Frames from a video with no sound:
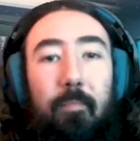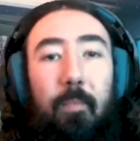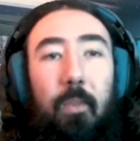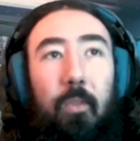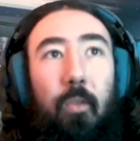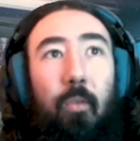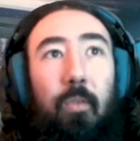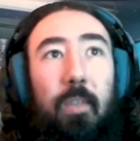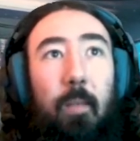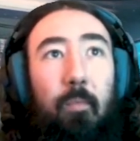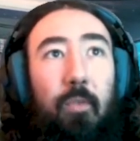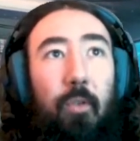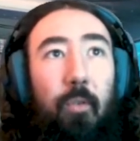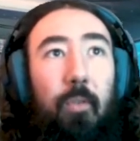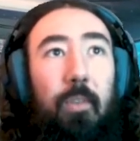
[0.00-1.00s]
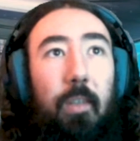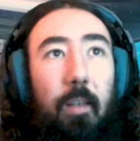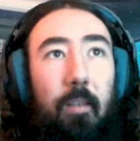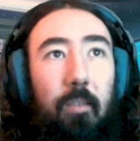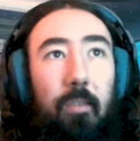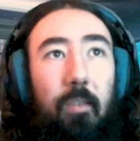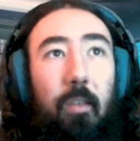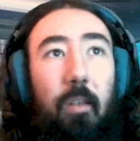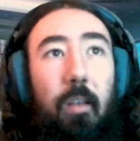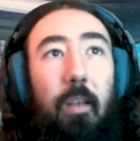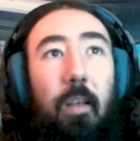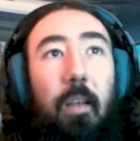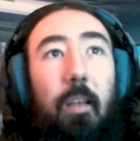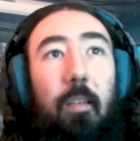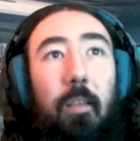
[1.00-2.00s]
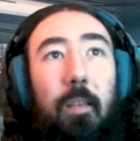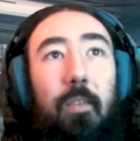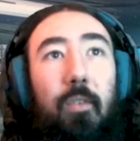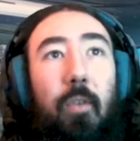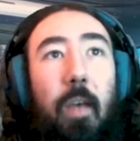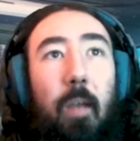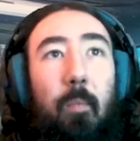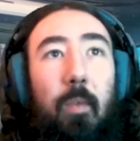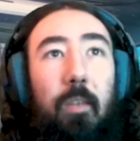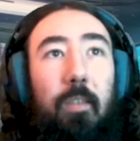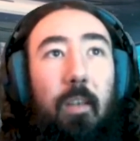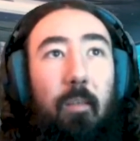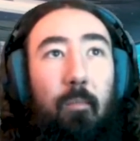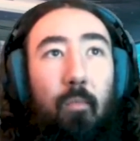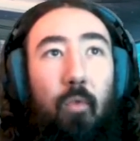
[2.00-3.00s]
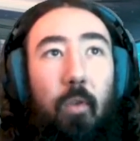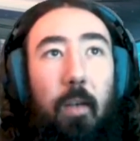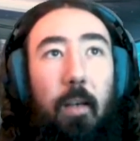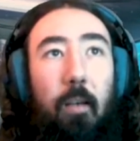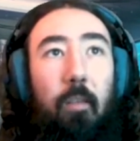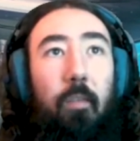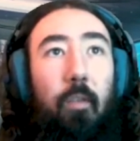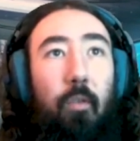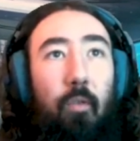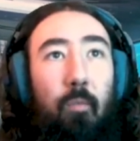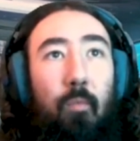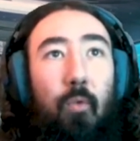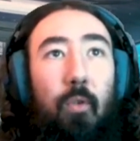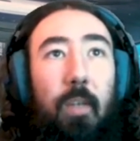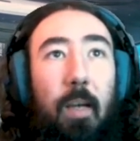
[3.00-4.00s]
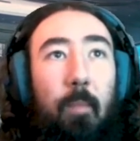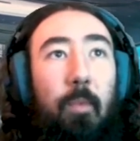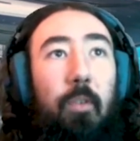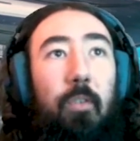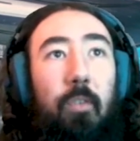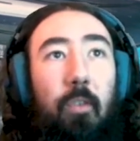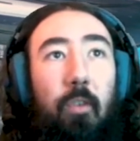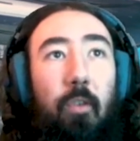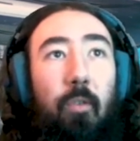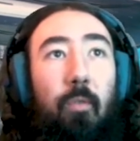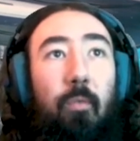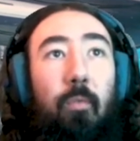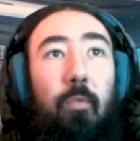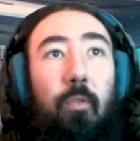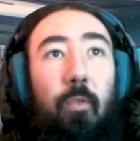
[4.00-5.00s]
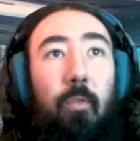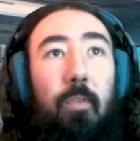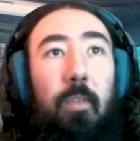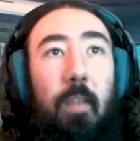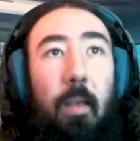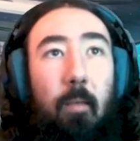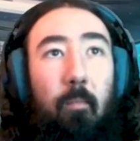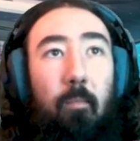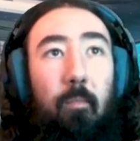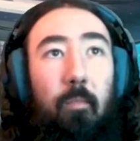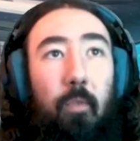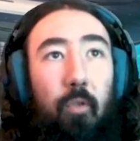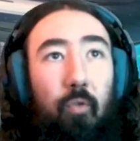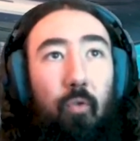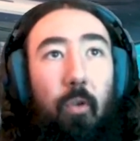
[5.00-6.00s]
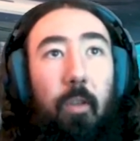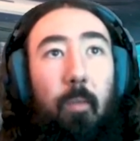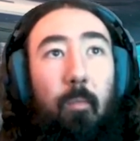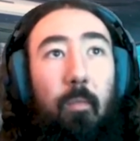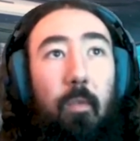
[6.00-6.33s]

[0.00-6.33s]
So step 2 says, these two enemies have more health and do more damage than you do to them. Destroy them.